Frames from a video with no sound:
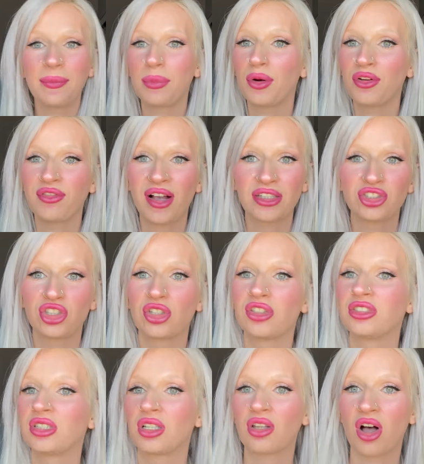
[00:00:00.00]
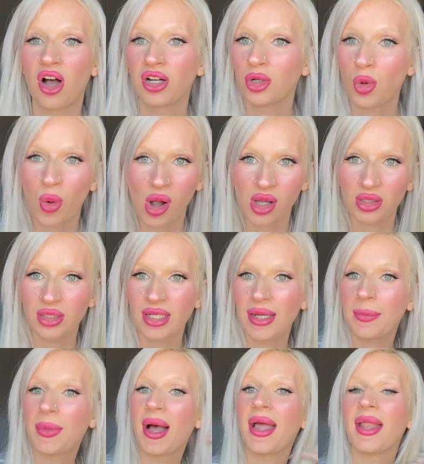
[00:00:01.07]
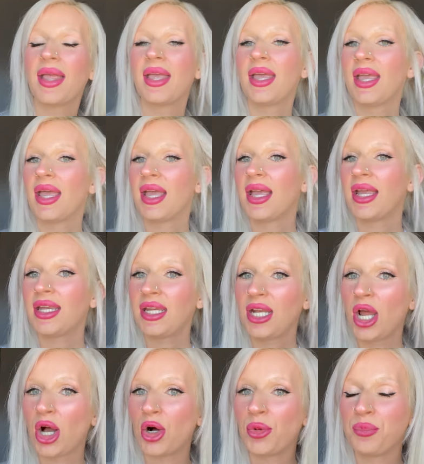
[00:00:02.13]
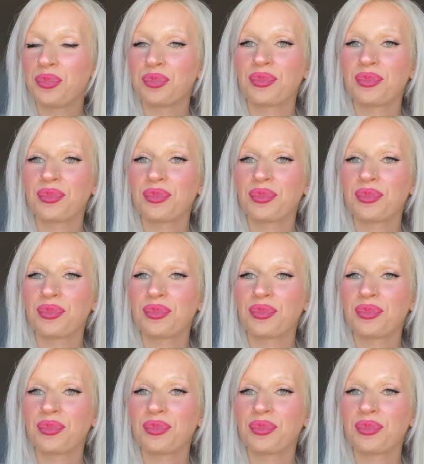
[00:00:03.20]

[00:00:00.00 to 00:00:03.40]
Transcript: professional salon quality, but you know,